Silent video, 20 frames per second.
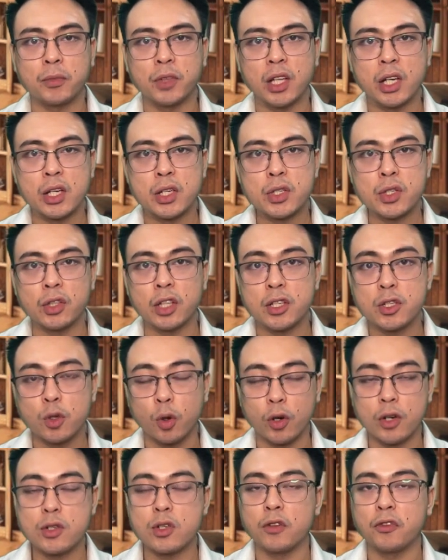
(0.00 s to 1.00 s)
is the
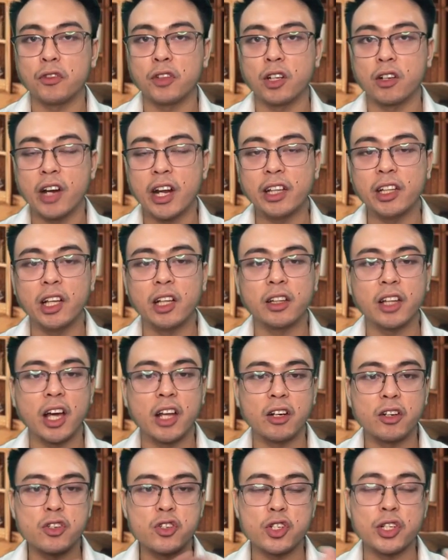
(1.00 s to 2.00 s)
source of the radiant
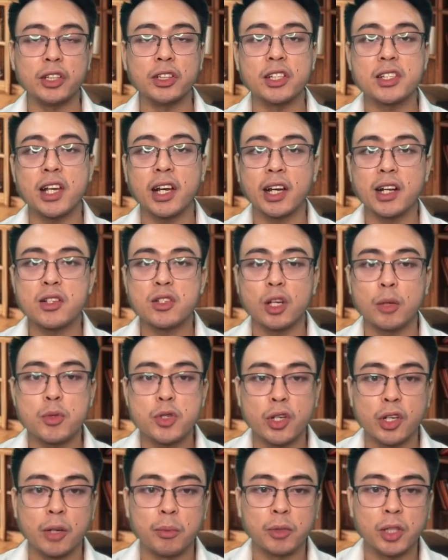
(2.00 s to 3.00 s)
energy, and the second
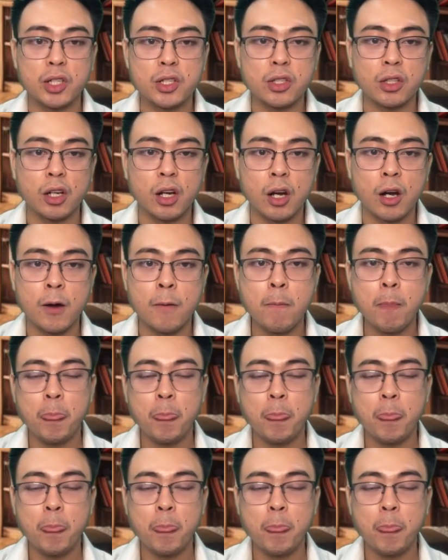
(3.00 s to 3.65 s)
subscript is the